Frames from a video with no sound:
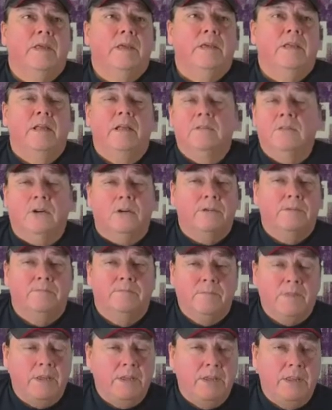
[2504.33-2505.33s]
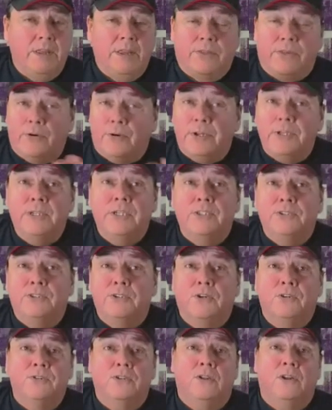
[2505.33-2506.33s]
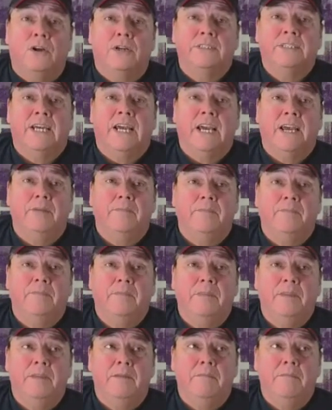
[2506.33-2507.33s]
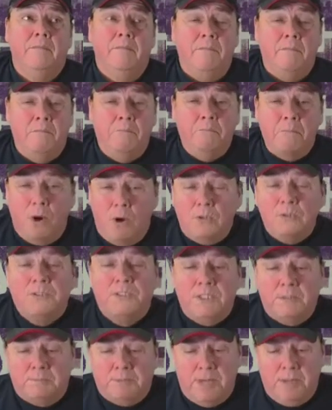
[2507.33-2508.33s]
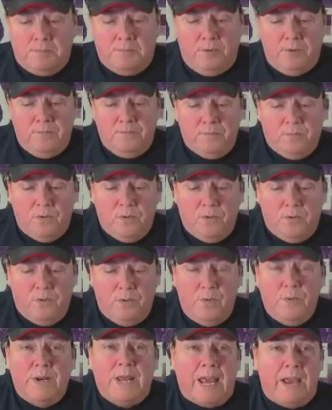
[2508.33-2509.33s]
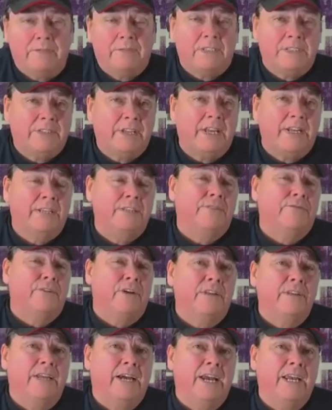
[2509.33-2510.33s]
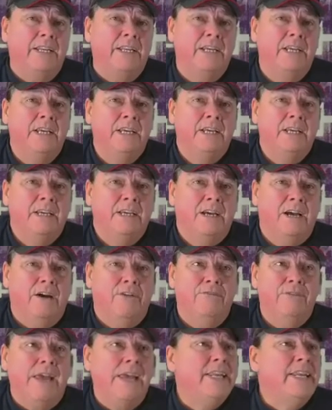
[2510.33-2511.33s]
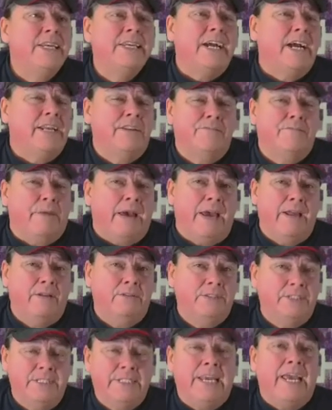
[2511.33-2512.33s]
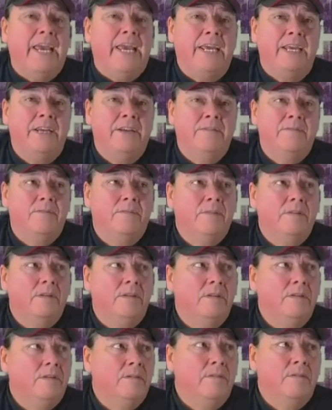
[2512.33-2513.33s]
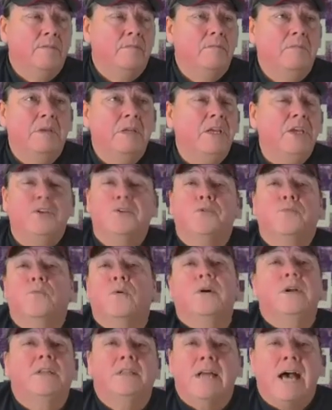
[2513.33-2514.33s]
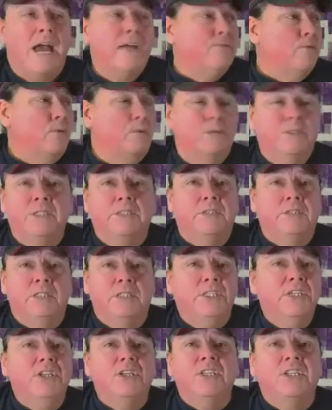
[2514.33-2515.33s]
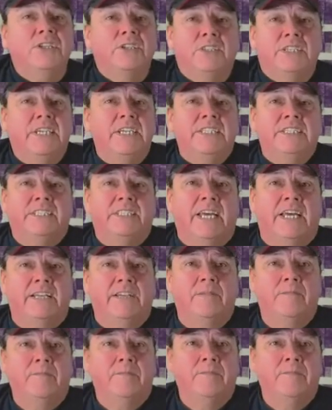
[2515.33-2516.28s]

It, look, 30 years ago is a long time. Most of the people who would have to stand on the front line of any kind of battle today either weren't alive or were just little, little kids then.